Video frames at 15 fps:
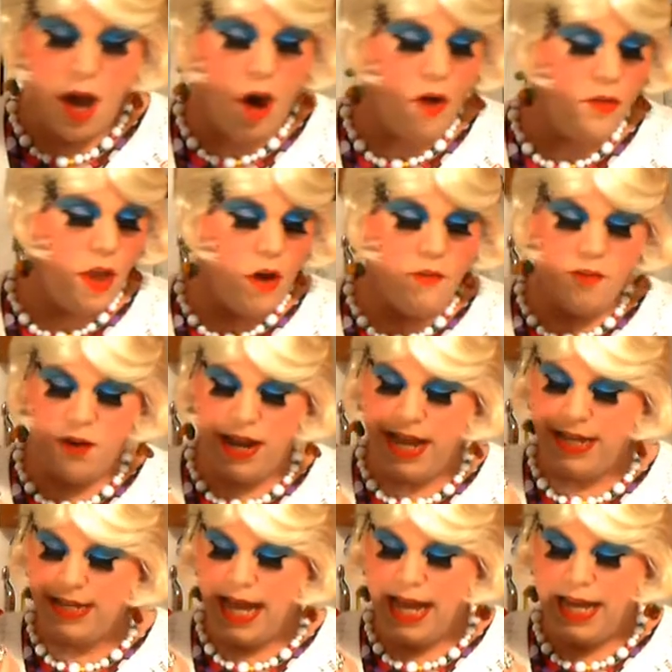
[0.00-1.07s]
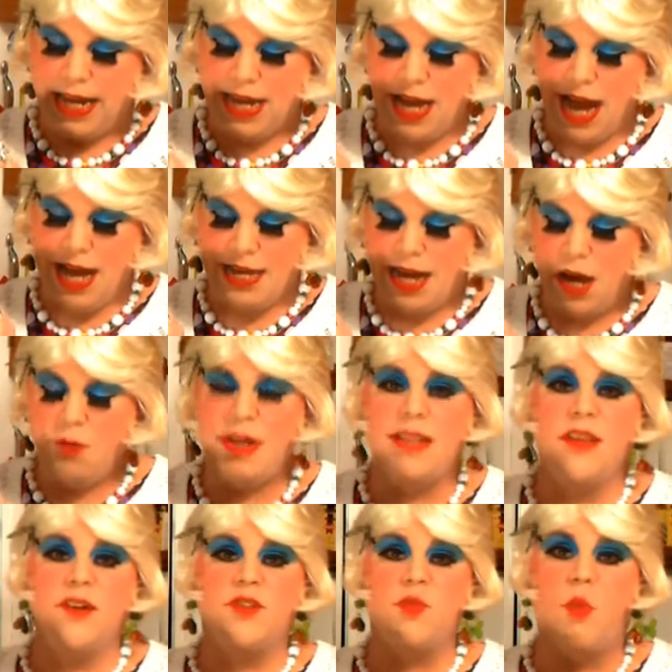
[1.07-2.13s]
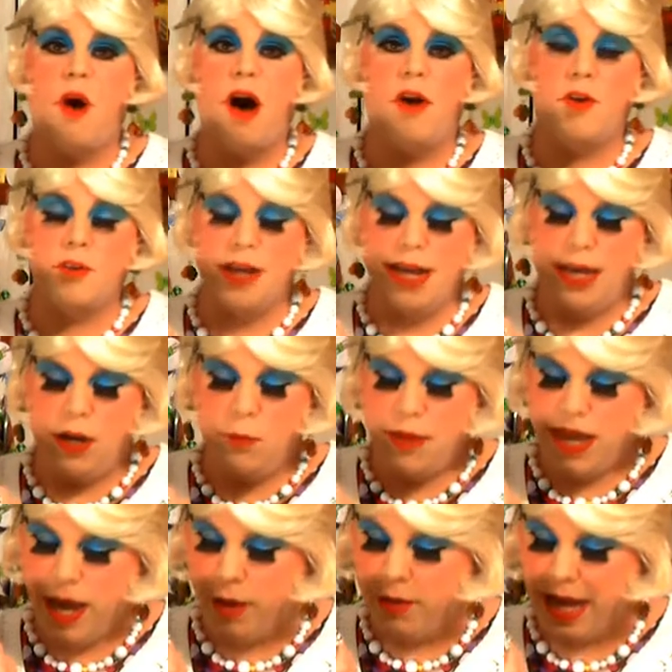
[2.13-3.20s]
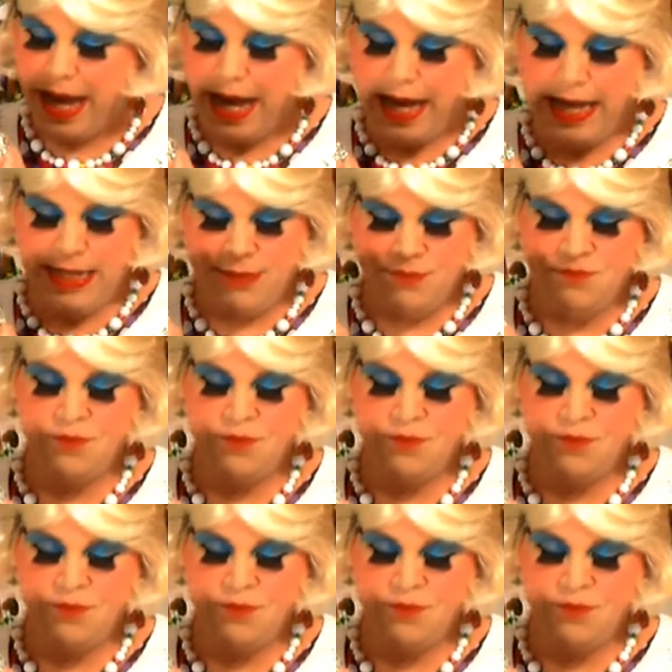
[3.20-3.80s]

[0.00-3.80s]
all over it. And it, I know it looks watery, it'll be okay.